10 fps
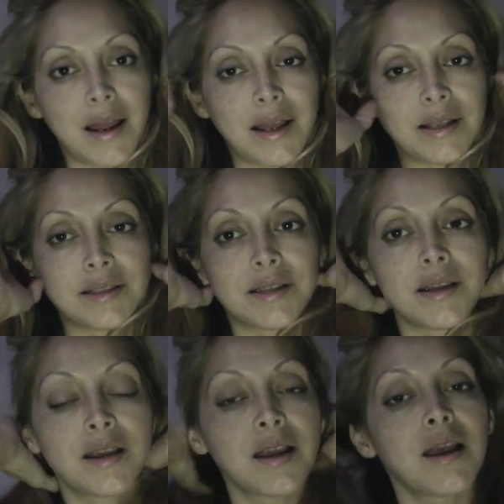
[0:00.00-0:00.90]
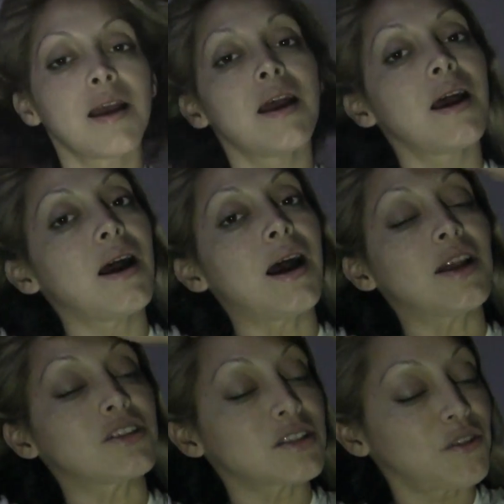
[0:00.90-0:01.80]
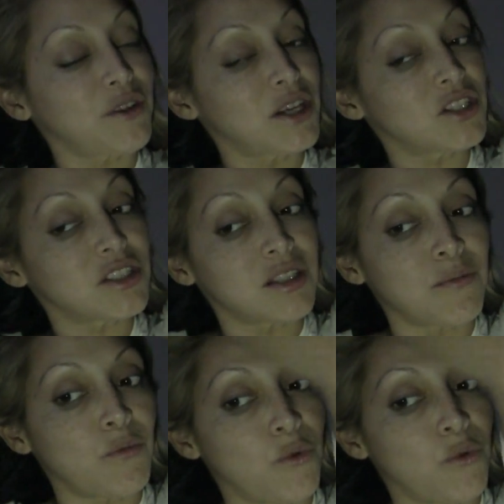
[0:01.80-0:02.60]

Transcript: guys, I just finished some